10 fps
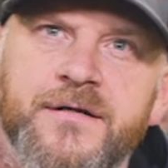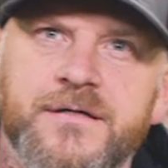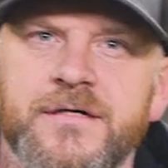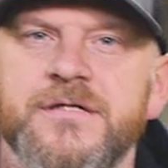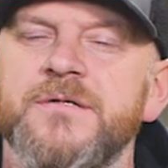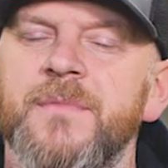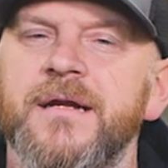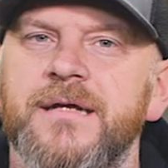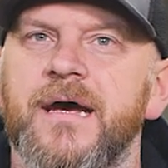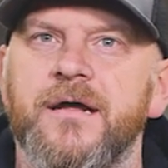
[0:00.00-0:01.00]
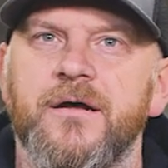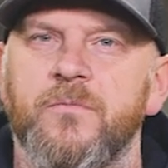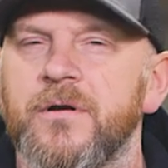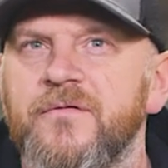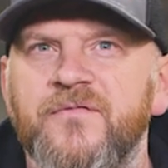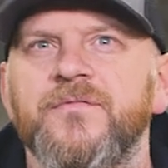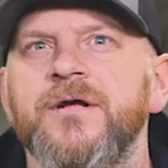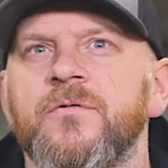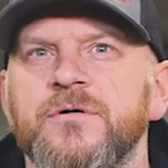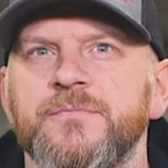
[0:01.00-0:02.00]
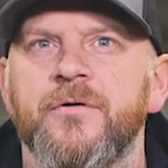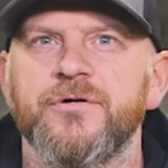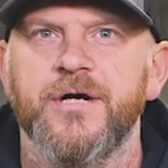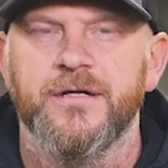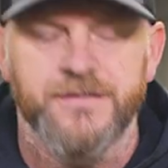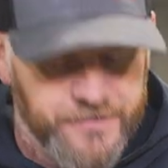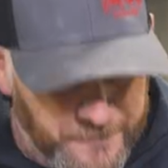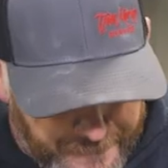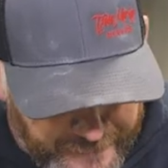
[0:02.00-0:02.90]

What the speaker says: on this list, because my dad had one of the 15 horsepower Johnson.